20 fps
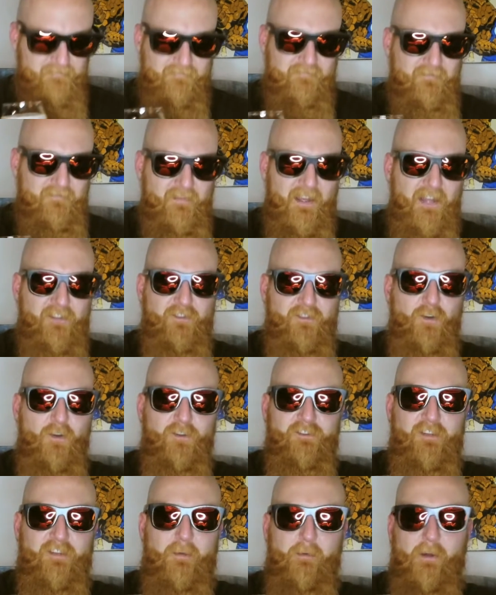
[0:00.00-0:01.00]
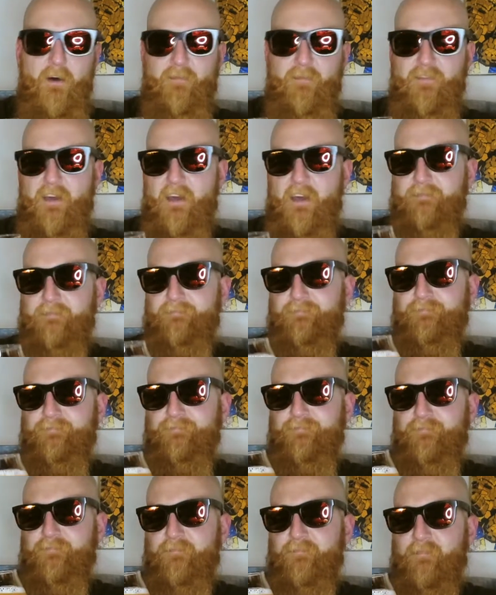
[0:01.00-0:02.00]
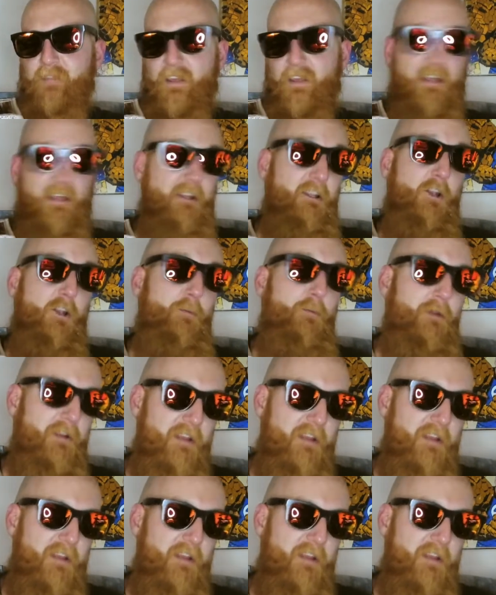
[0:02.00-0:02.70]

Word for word: That's all that's coming off that. And a little bit of